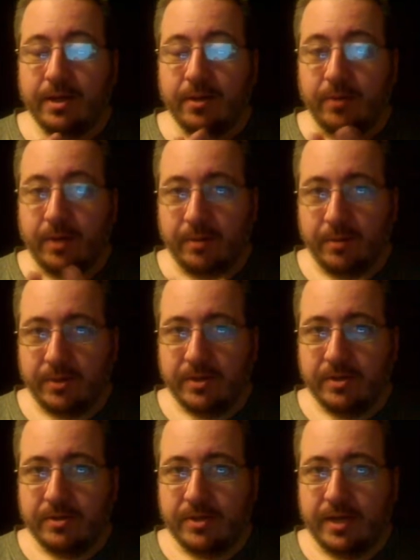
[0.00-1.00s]
when I went
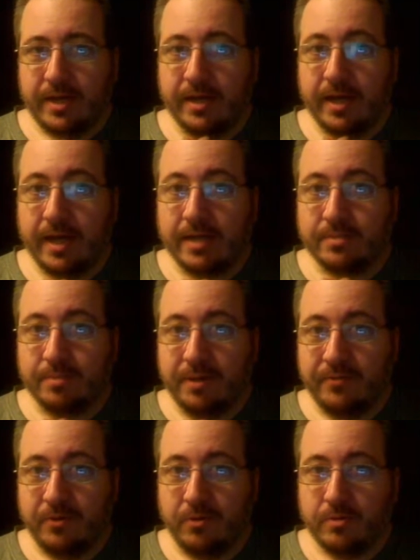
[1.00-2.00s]
there today to cast my
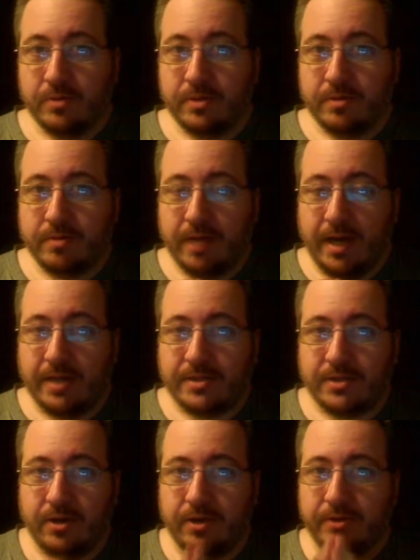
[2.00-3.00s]
vote, I
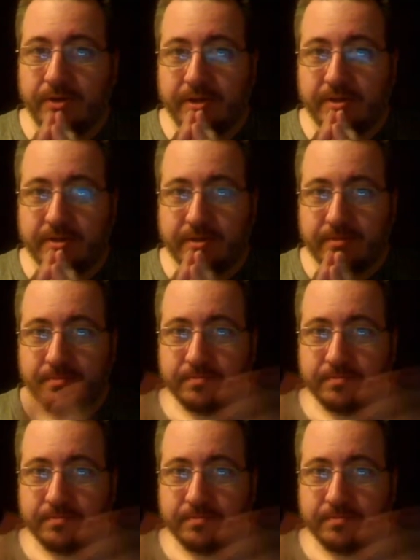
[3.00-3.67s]
saw this.